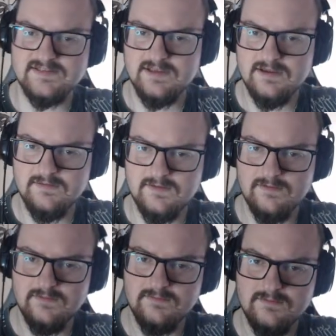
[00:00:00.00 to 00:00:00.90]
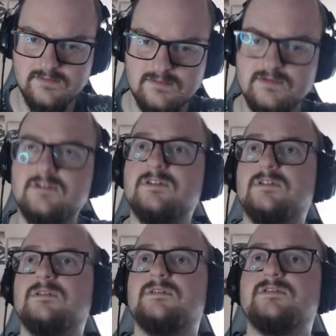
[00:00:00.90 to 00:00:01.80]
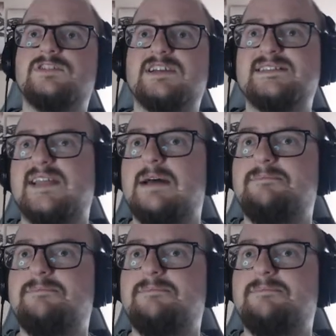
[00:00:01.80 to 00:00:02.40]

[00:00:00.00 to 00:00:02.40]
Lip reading: is going to just